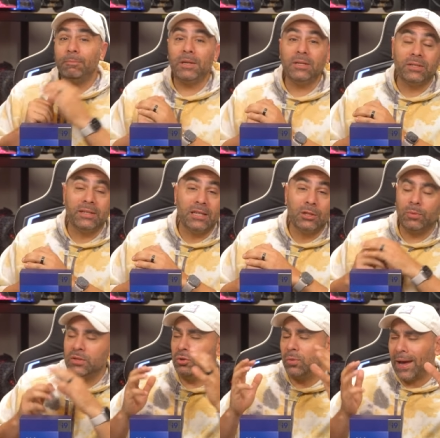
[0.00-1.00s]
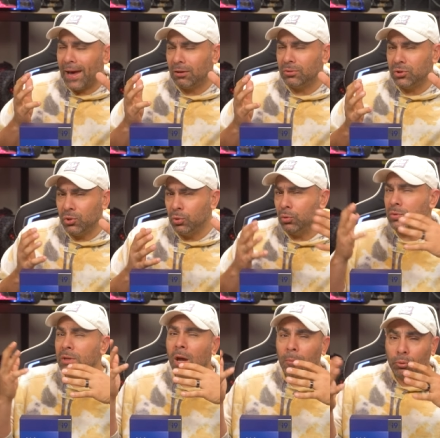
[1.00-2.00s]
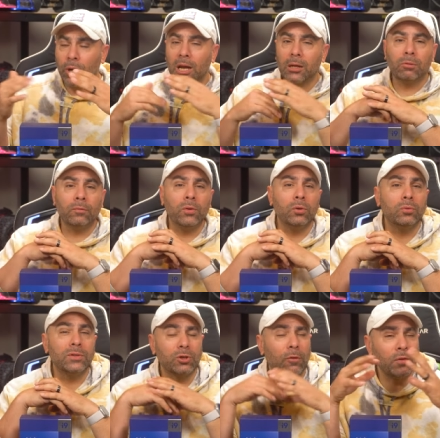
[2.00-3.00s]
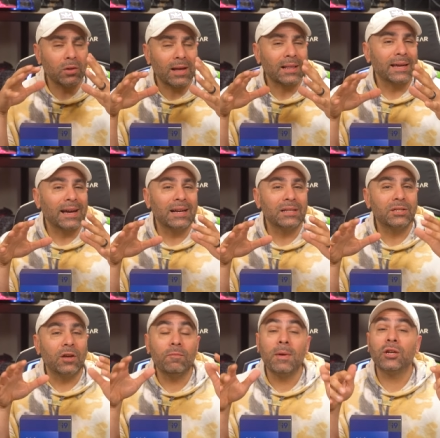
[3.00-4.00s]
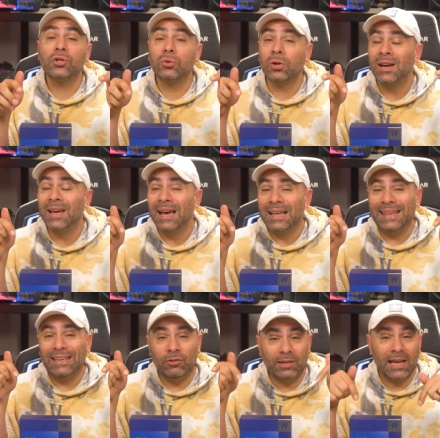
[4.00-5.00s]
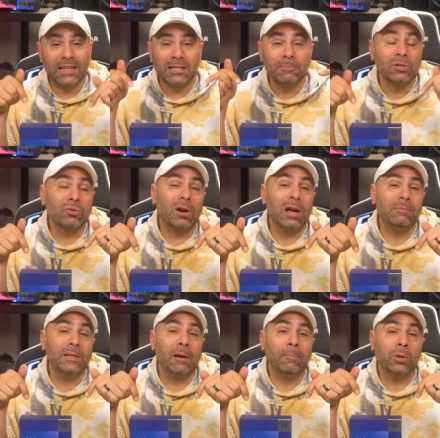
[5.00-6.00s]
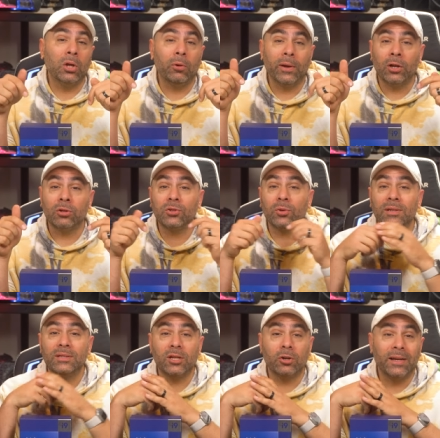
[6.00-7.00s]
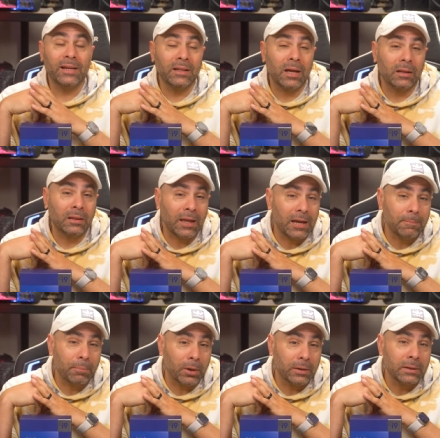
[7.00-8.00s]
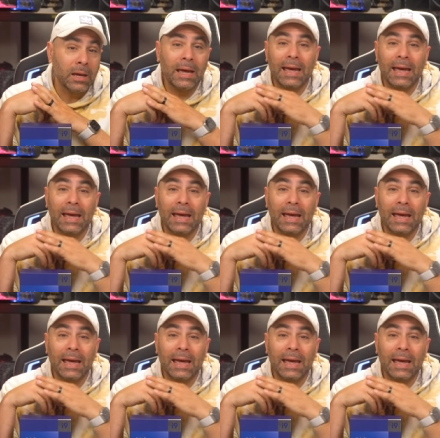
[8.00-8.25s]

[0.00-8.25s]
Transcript: PCs, we do how-tos, product reviews. So if you like that kind of stuff, make sure that you get subscribed down below and also consider hitting that like button